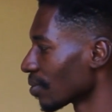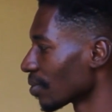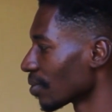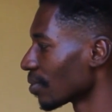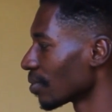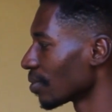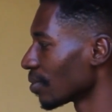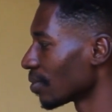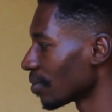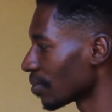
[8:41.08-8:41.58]

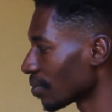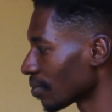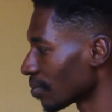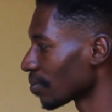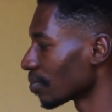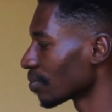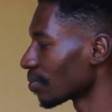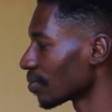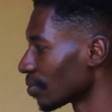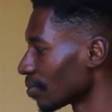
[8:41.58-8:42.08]

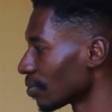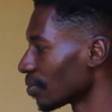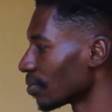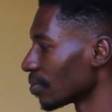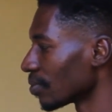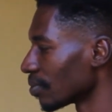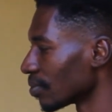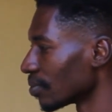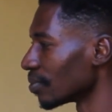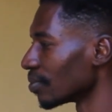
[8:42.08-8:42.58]

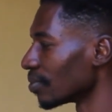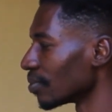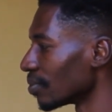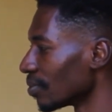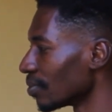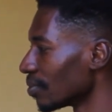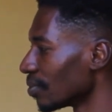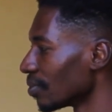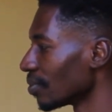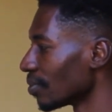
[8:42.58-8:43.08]

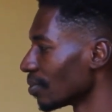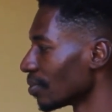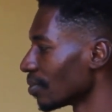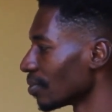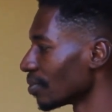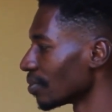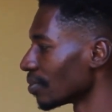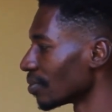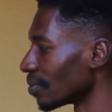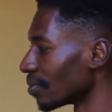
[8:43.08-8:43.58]

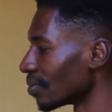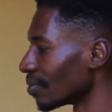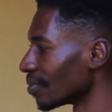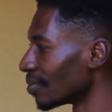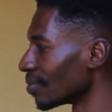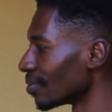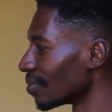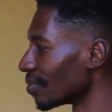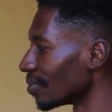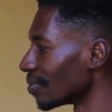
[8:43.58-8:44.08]

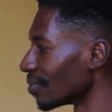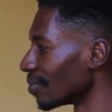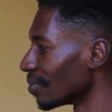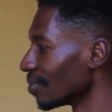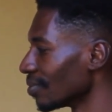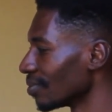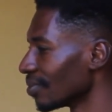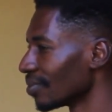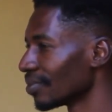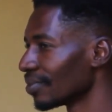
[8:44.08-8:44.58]

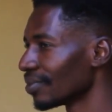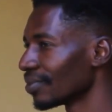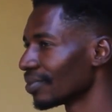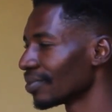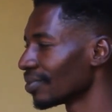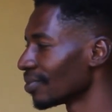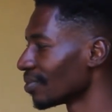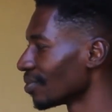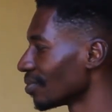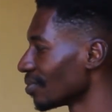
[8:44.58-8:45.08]

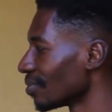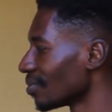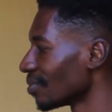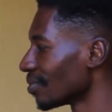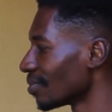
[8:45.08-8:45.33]
(not speaking)